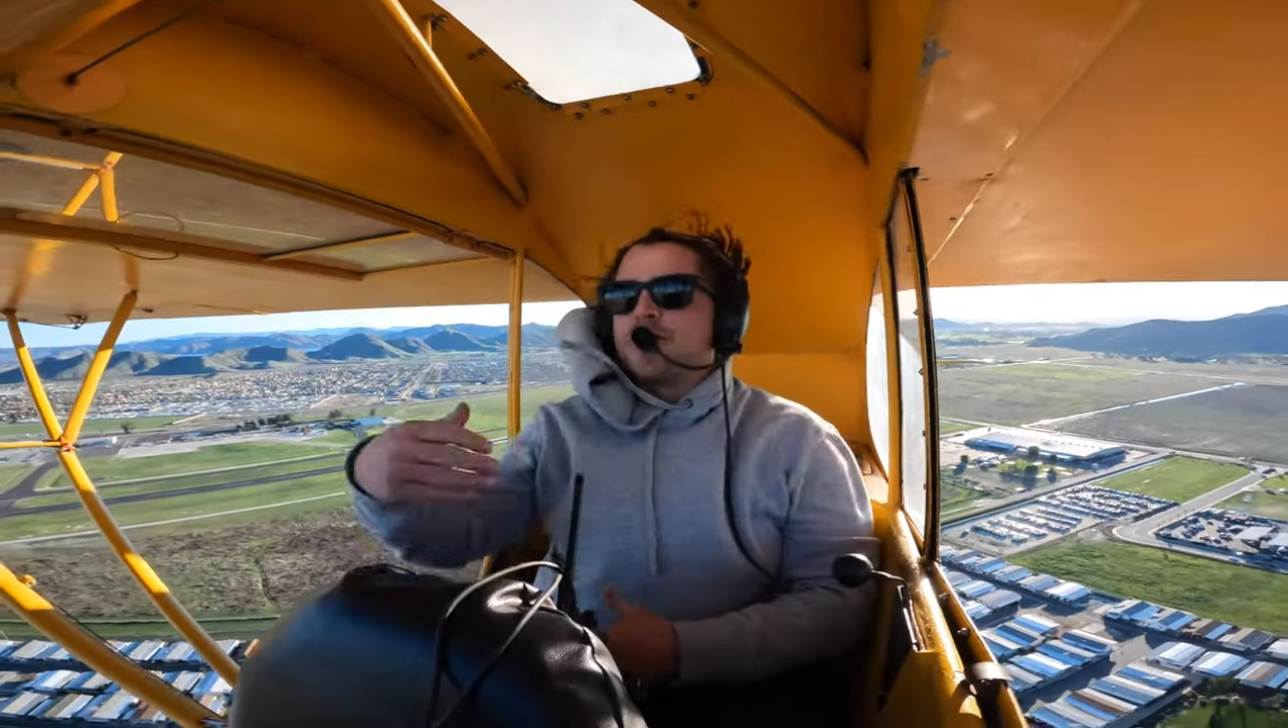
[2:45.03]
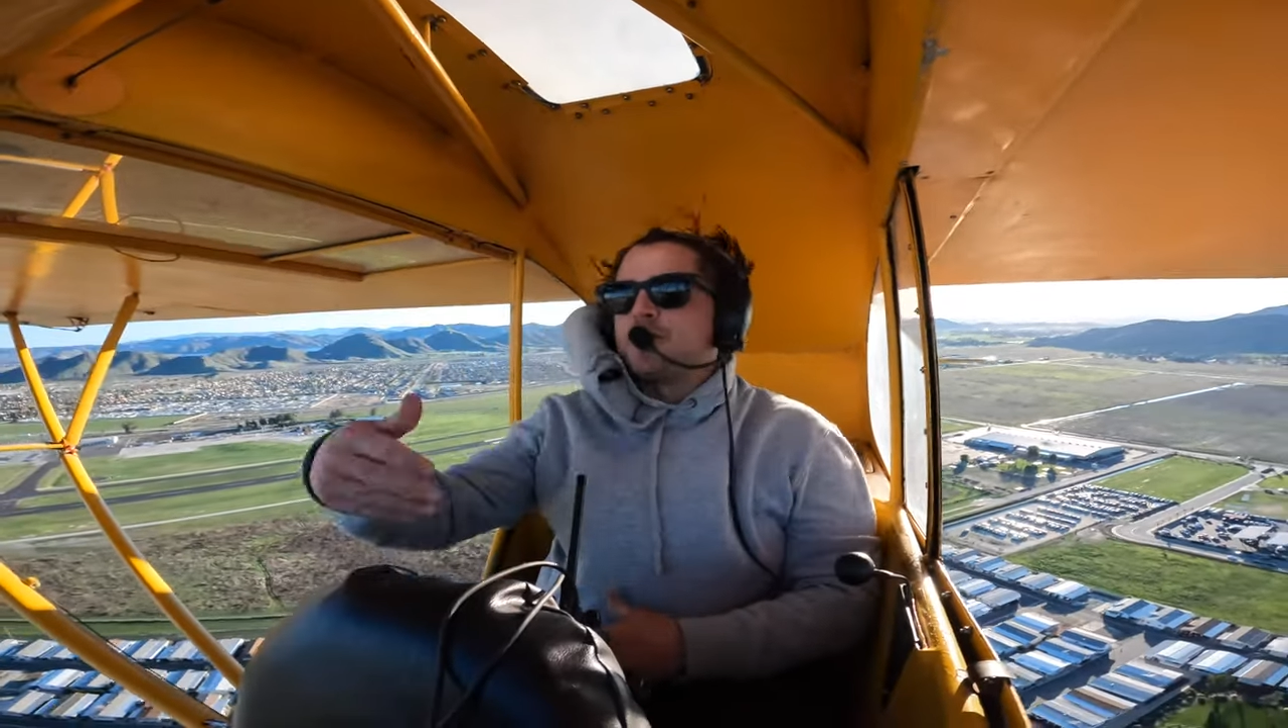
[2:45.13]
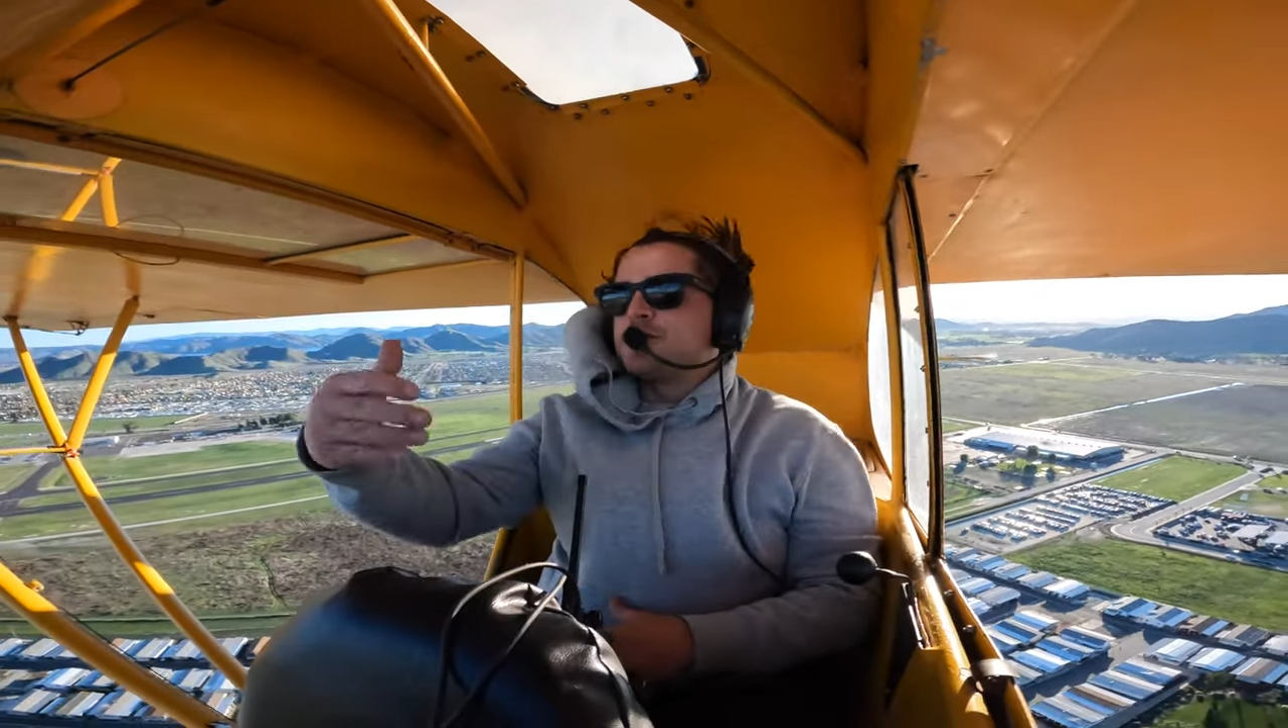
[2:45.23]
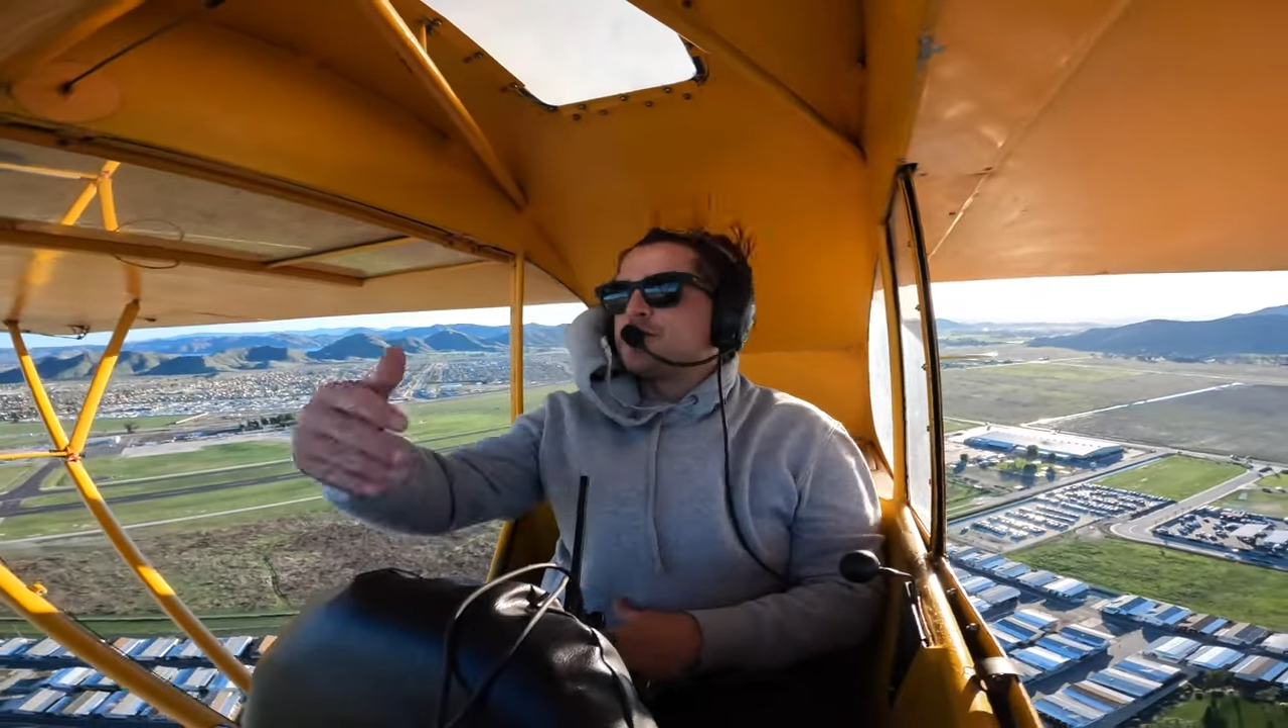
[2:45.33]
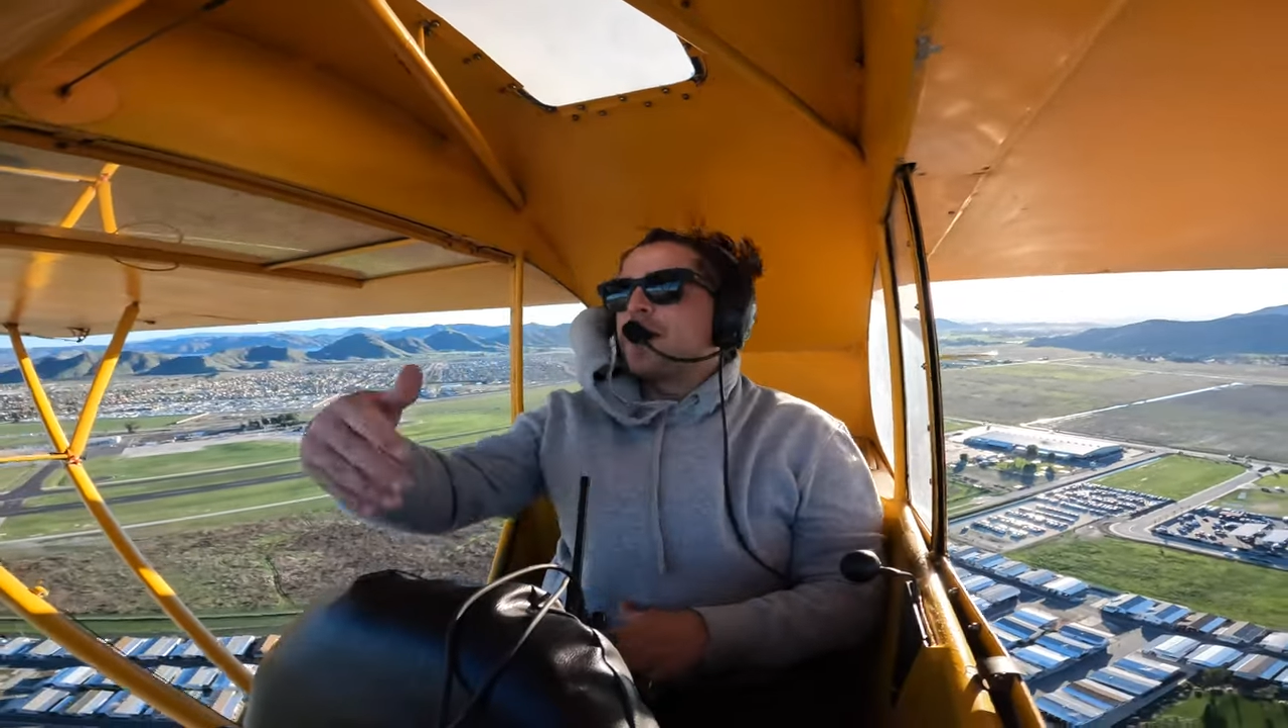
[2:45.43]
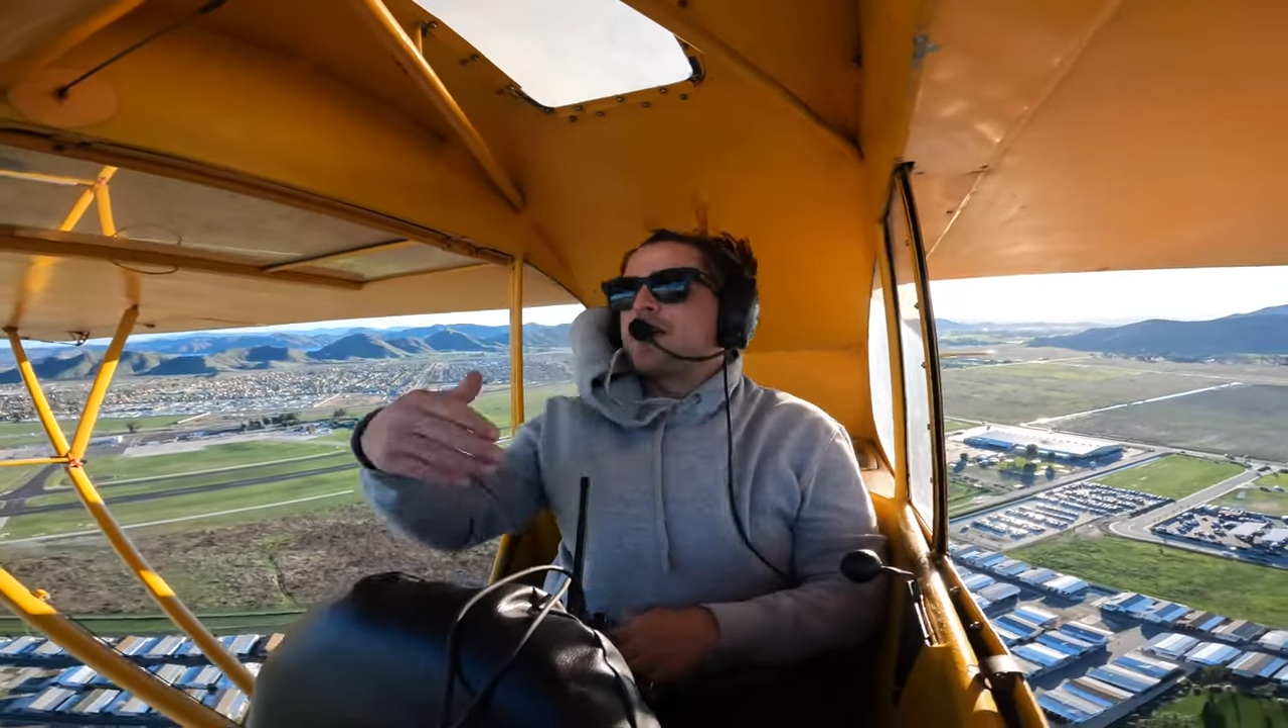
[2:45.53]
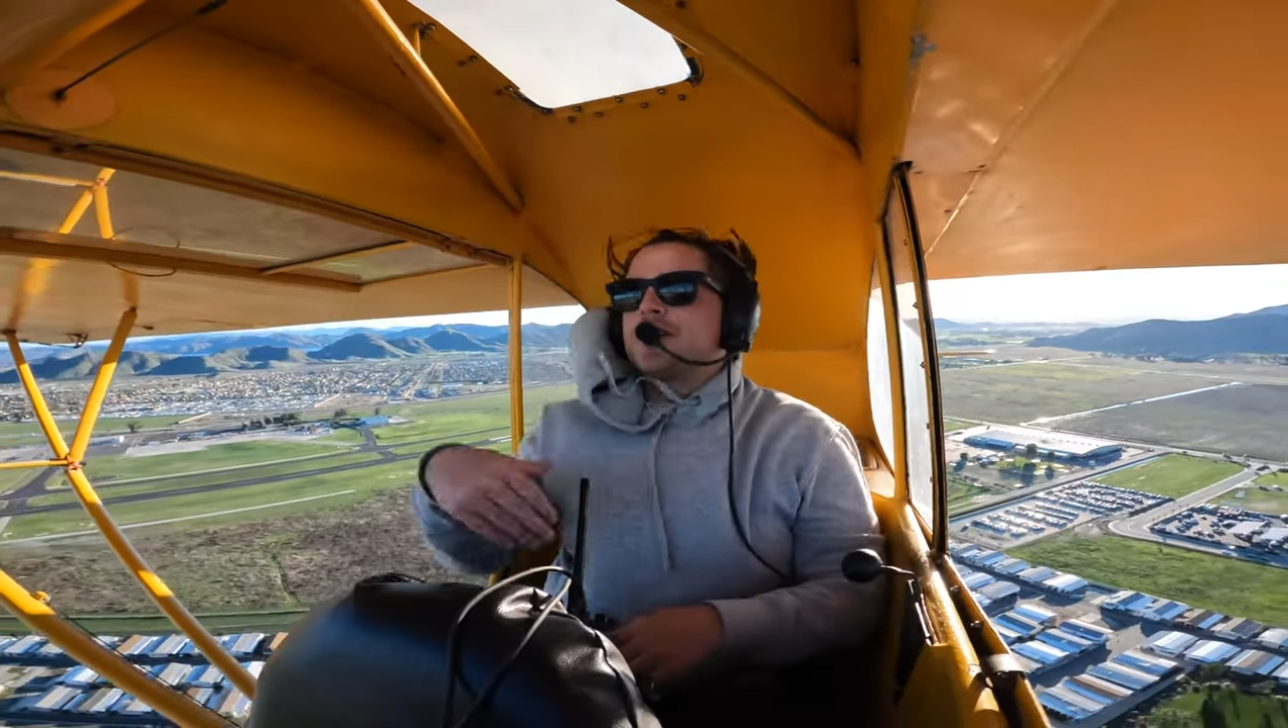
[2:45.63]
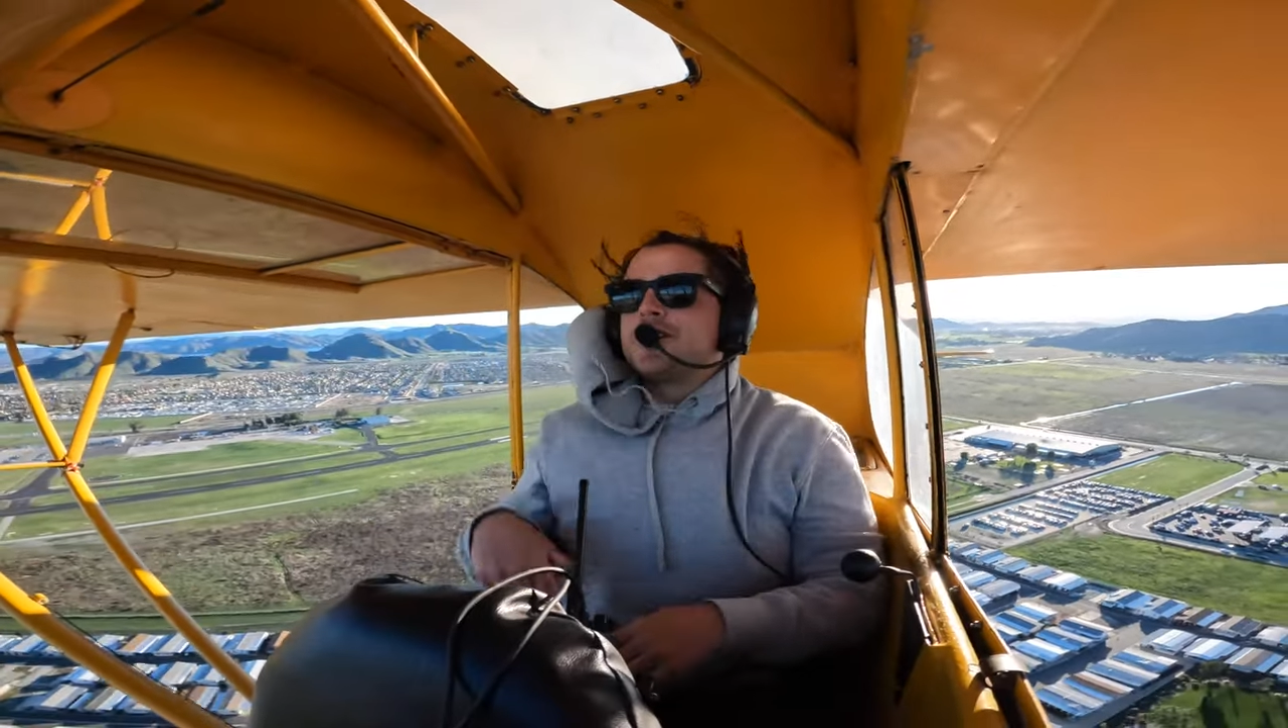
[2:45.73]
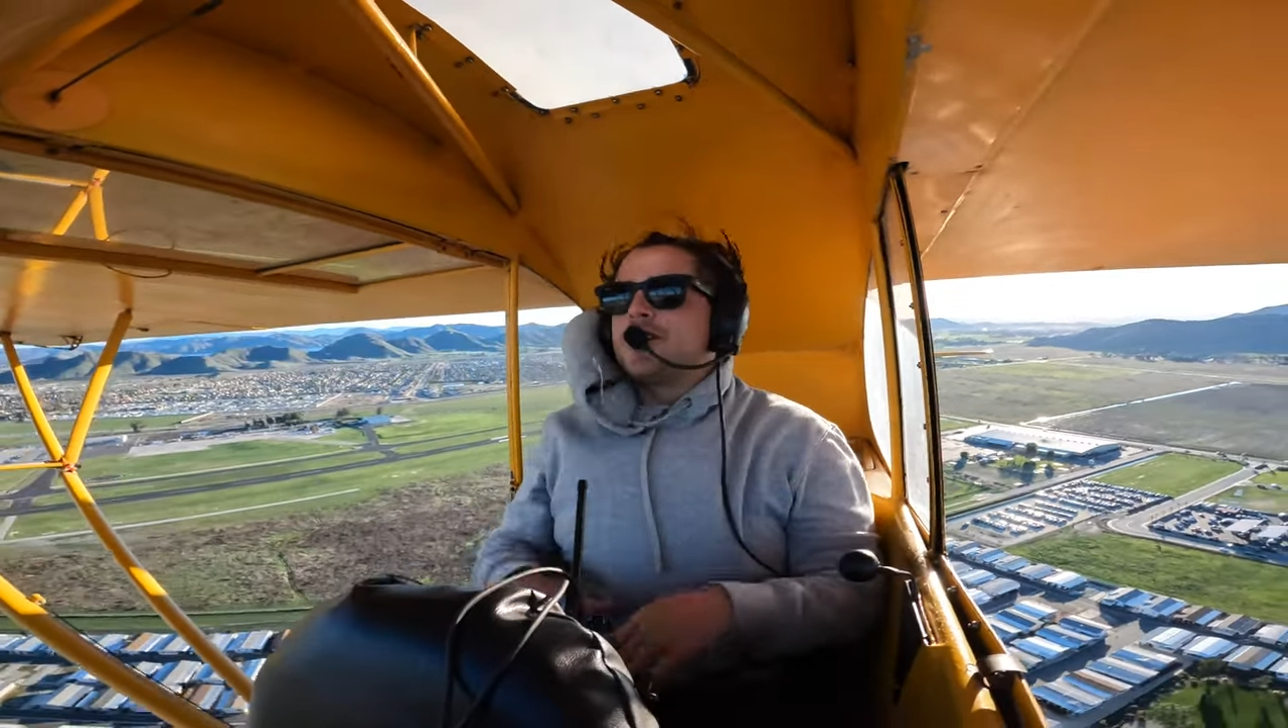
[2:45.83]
and it was mounted on the